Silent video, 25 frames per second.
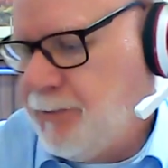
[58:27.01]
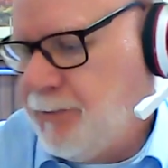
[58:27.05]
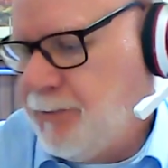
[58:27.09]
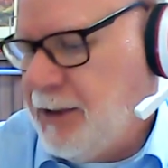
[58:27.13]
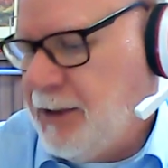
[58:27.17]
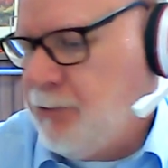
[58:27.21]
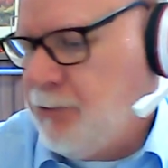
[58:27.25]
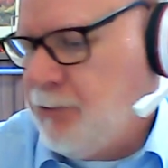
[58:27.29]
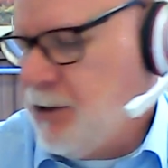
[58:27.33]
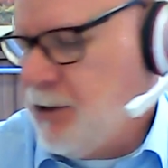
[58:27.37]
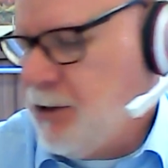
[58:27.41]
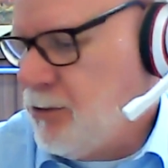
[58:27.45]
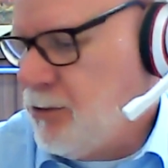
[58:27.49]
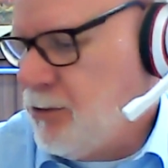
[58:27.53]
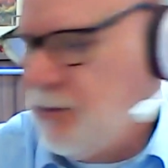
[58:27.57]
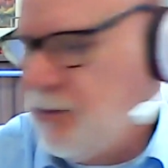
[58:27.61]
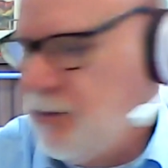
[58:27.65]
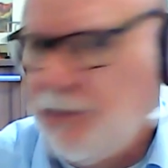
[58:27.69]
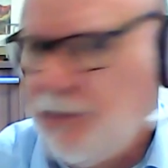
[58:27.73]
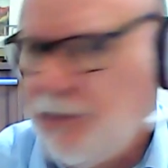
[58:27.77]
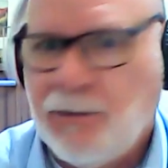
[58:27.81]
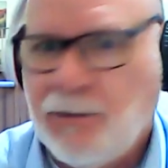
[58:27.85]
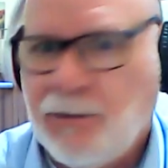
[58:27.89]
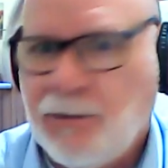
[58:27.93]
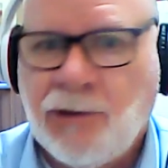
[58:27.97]
And we call
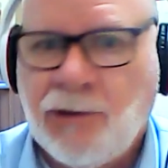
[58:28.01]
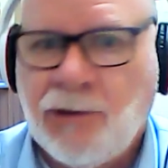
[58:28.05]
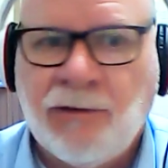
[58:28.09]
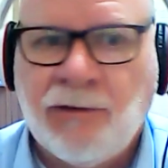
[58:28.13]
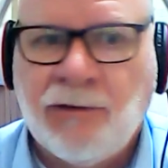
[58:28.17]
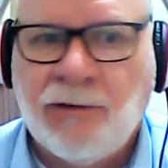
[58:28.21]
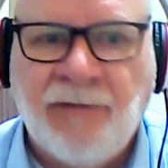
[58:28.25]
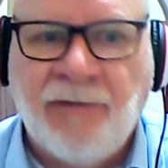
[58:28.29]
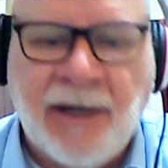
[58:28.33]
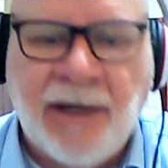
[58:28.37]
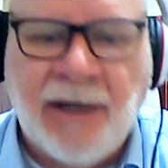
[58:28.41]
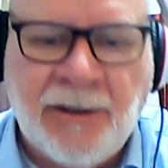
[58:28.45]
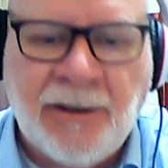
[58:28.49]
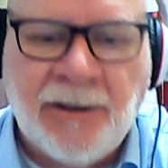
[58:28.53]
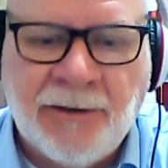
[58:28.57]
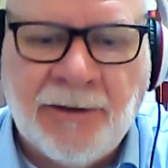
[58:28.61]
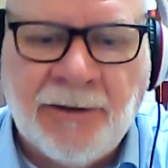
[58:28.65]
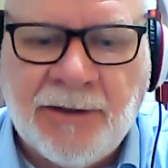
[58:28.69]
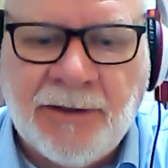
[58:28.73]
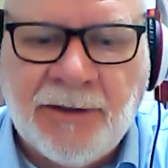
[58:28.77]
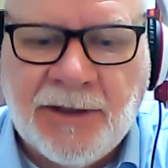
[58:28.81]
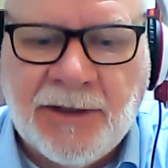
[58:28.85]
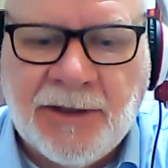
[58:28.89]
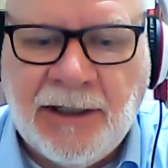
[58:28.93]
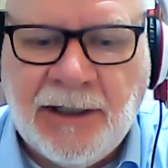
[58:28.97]
them core
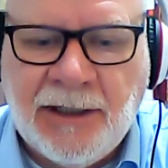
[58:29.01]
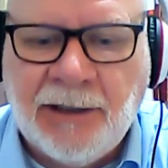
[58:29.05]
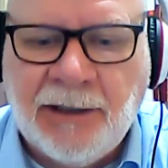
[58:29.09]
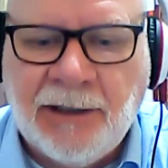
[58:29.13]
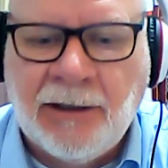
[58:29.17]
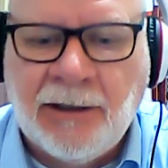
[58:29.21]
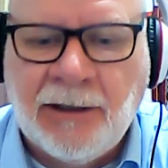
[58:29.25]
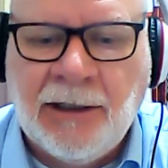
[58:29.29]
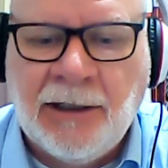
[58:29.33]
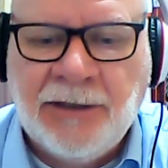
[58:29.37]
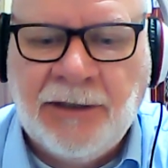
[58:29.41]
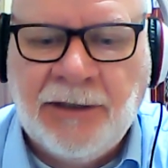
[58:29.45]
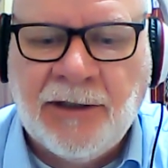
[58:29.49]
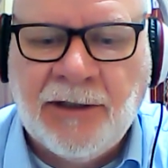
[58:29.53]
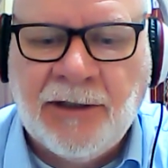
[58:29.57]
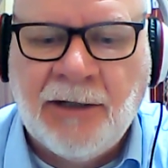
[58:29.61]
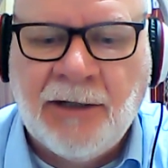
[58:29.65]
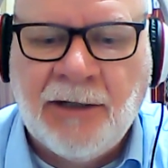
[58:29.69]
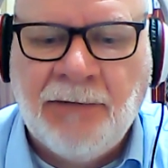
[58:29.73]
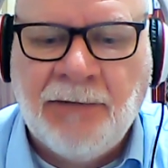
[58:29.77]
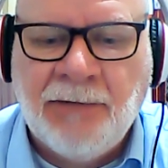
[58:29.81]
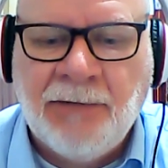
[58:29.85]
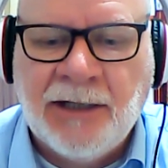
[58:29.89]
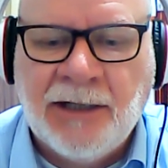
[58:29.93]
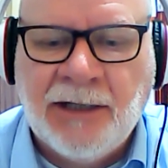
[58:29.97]
values. And I'd like to
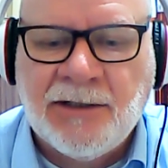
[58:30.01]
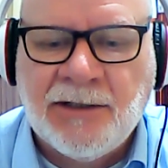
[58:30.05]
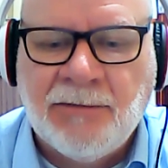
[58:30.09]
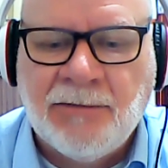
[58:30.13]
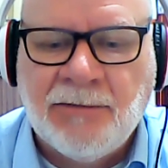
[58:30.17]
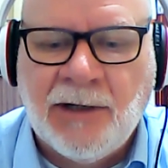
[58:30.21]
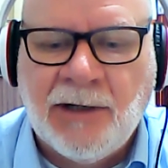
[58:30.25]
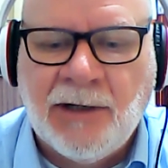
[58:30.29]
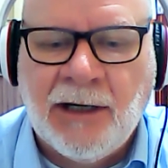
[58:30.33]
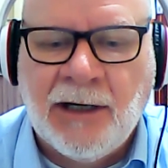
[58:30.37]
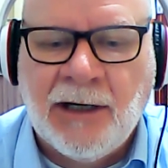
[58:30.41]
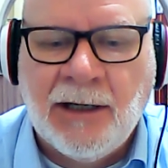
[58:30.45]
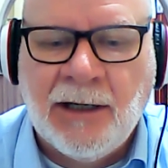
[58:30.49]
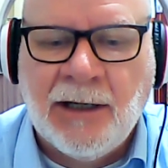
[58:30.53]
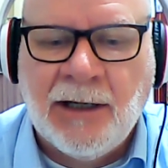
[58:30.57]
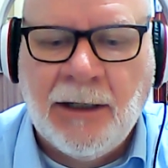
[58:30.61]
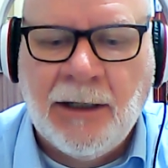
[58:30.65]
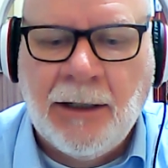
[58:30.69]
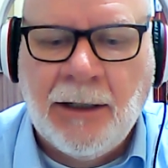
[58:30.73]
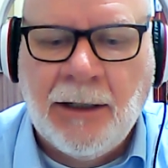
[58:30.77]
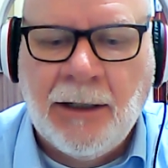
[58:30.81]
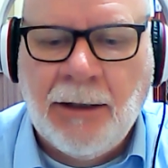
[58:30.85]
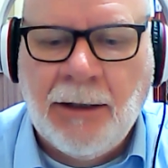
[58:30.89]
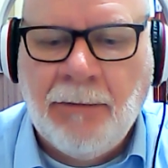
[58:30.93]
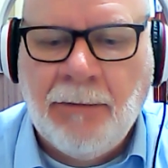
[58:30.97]
go back to my
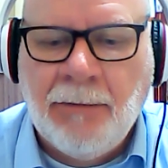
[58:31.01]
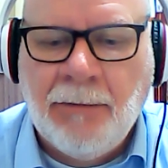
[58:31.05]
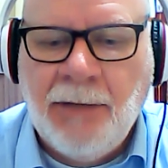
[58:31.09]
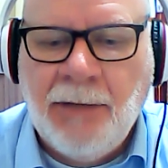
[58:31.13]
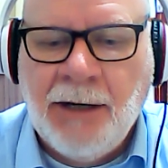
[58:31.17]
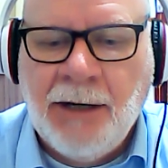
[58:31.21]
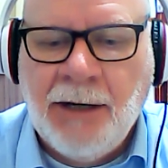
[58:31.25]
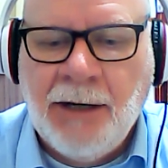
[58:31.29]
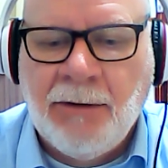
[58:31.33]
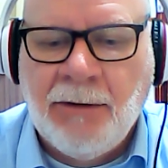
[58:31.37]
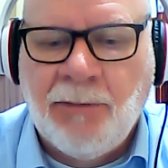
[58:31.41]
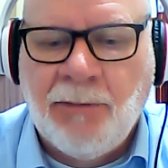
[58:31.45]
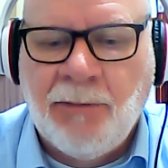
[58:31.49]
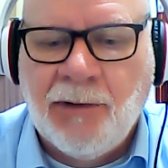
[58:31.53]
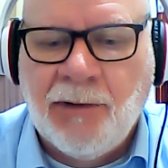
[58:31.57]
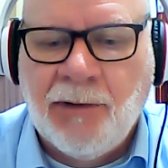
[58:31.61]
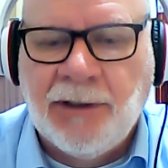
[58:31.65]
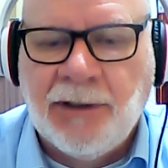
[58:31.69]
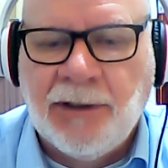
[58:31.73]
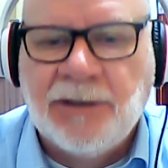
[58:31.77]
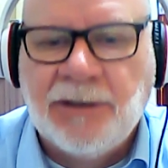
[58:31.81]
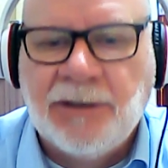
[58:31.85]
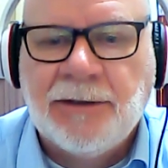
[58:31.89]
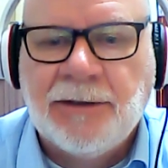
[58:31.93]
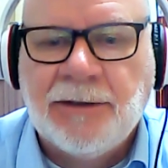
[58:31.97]

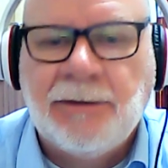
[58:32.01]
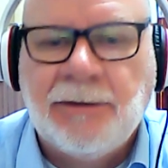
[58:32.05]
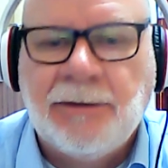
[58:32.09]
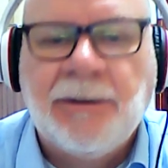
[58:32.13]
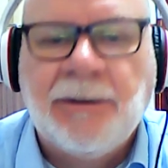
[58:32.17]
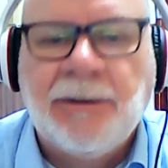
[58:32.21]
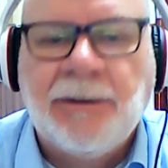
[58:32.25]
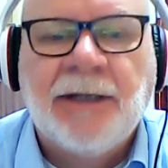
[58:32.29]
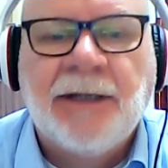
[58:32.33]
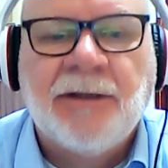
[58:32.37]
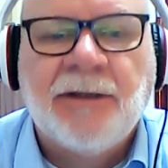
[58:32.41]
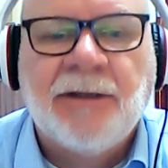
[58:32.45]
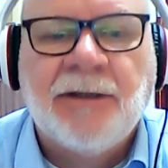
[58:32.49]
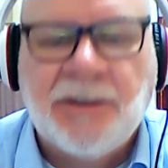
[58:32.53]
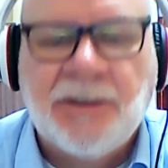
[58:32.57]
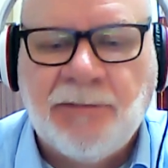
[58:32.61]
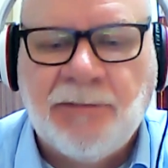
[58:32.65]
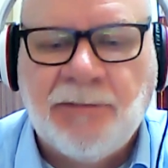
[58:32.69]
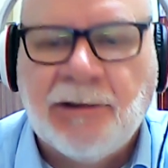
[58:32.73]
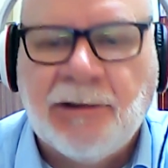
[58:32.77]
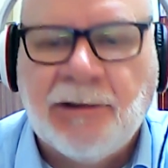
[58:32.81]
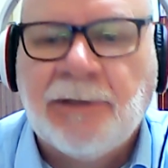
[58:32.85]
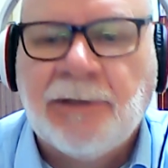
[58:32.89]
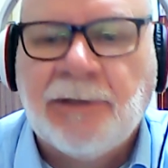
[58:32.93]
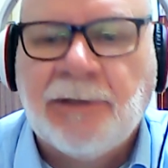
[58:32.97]
PowerPoint at this
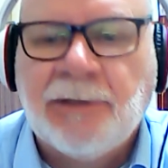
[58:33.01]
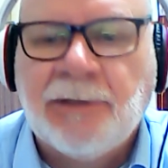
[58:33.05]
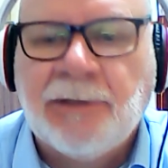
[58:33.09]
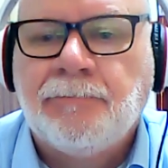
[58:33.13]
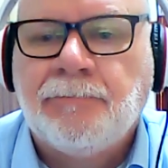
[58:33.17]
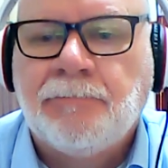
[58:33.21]
point.